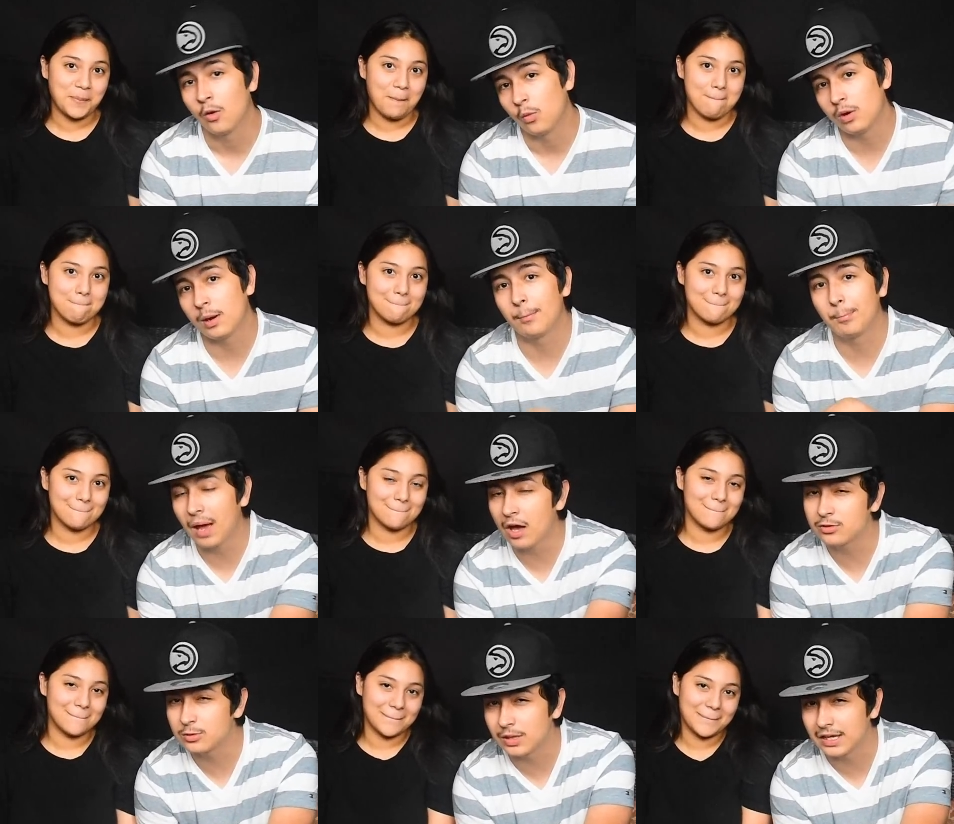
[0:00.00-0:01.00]
Speaker 1: We're about
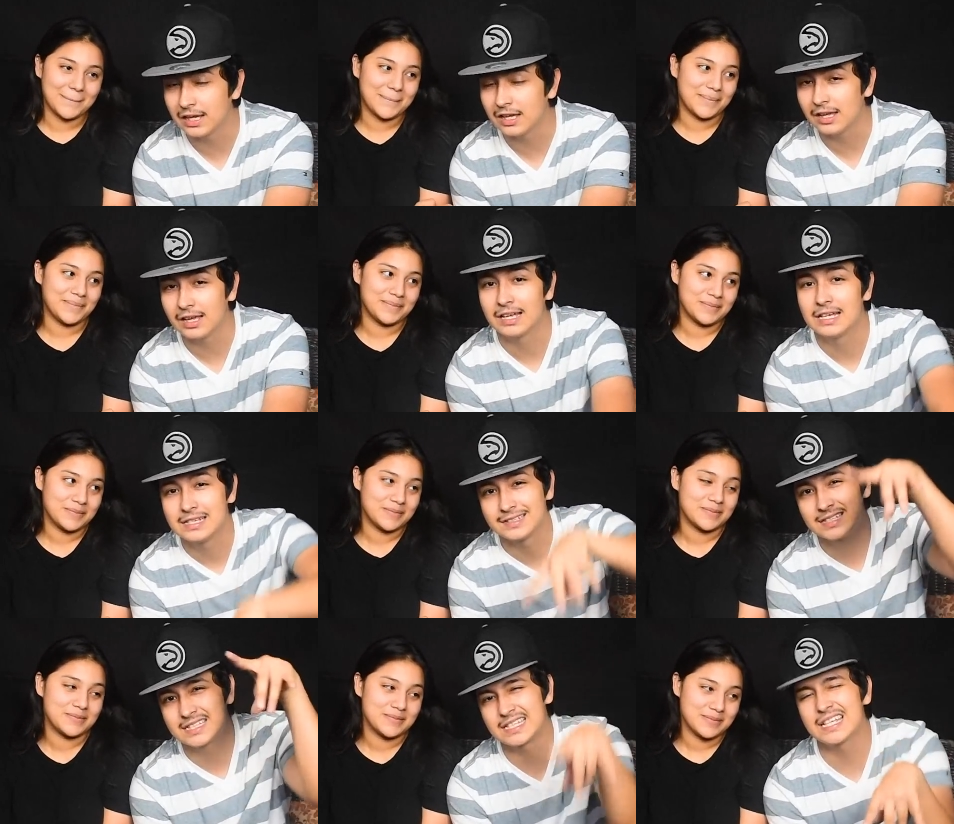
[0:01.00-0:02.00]
to hit
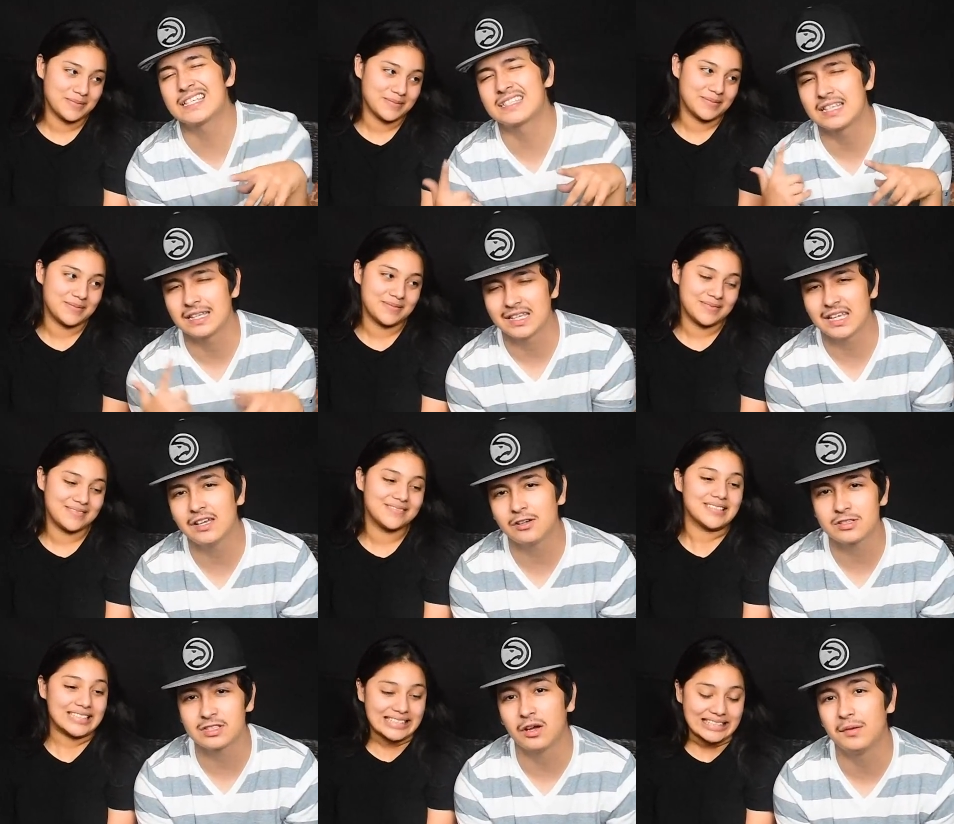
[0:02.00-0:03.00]
six
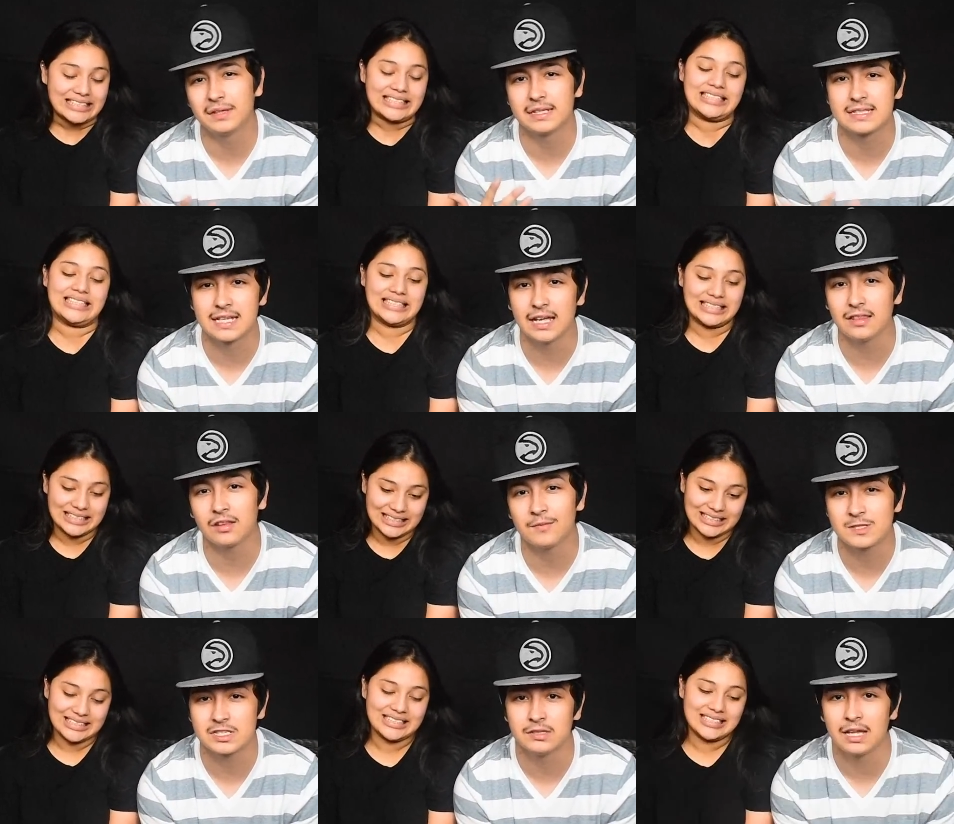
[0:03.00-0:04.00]
years on the 10th of
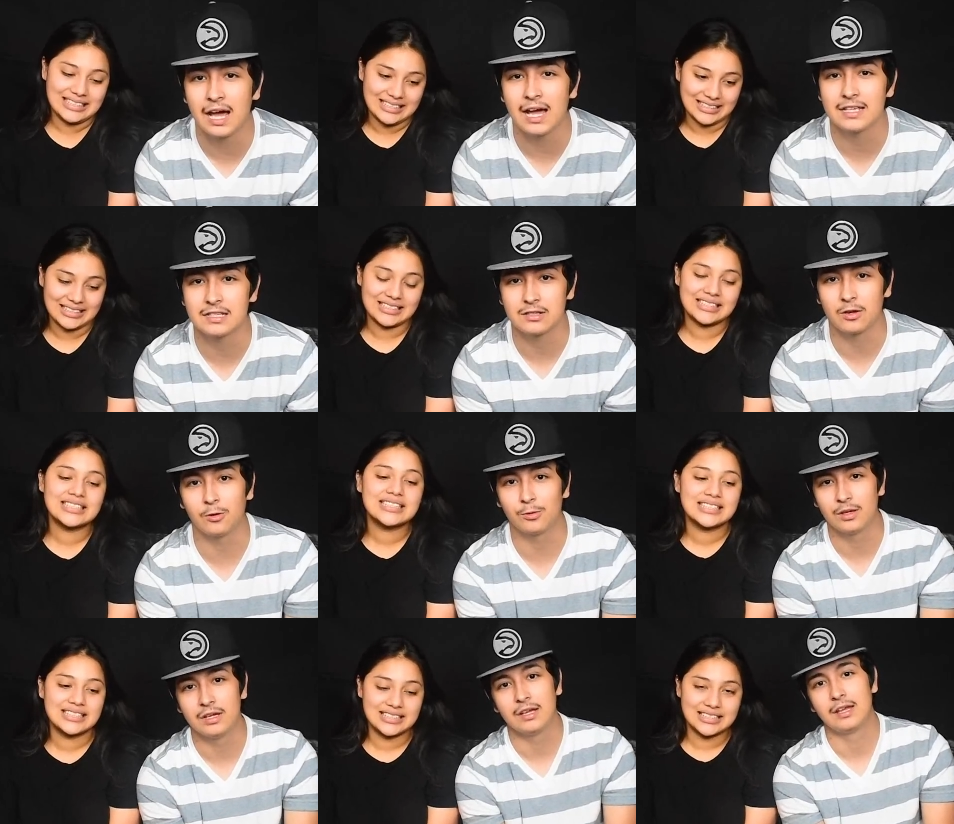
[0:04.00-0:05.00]
July so
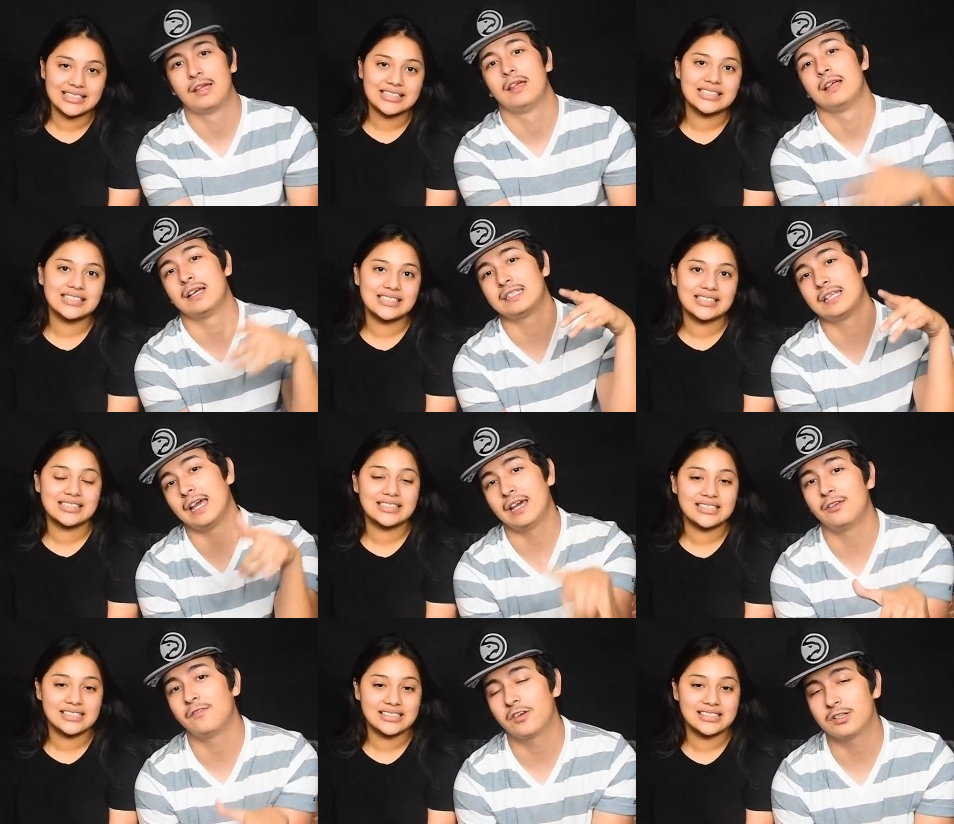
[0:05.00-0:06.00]
that's an
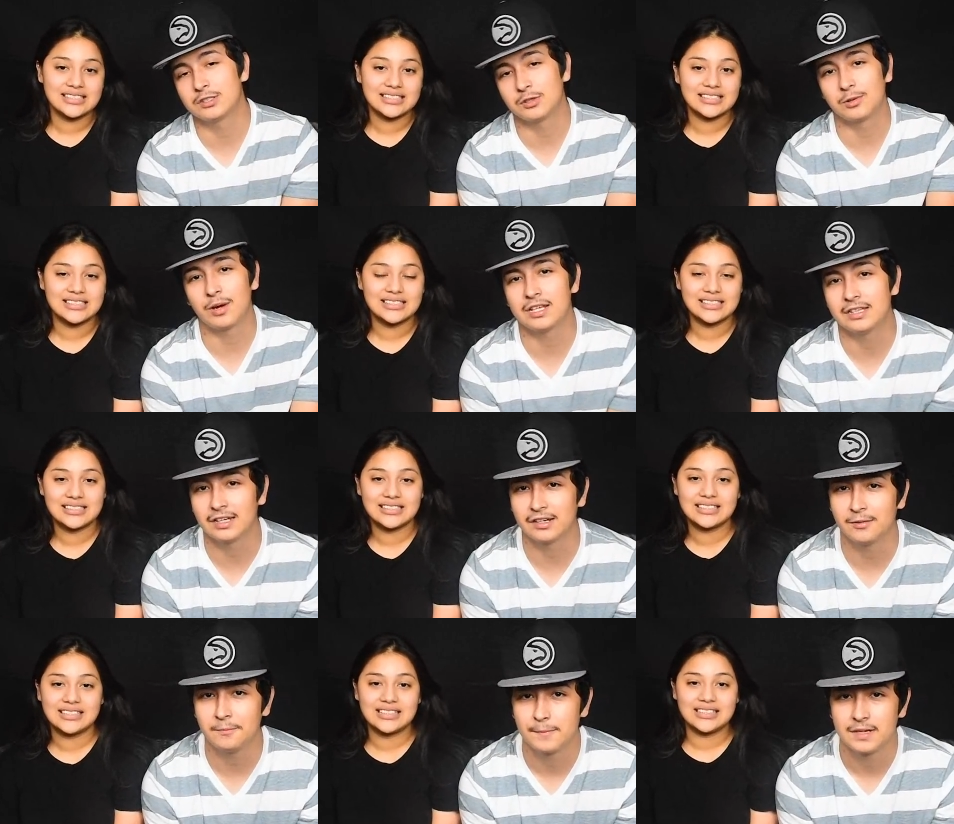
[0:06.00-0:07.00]
anniversary right there
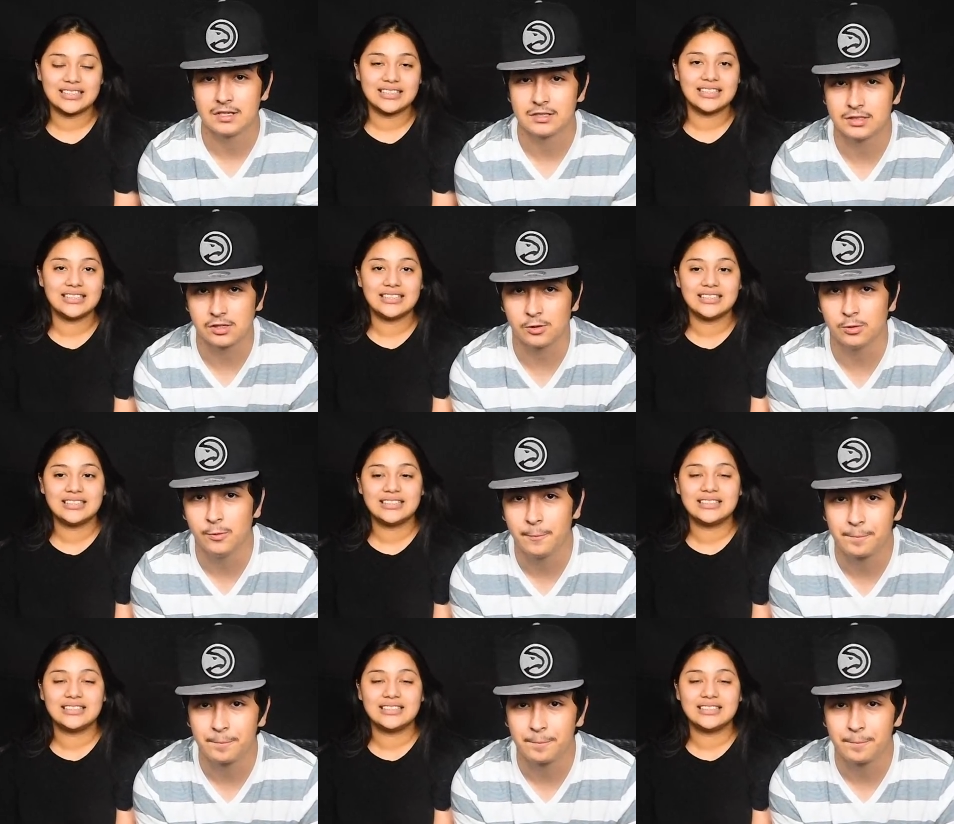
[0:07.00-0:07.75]
so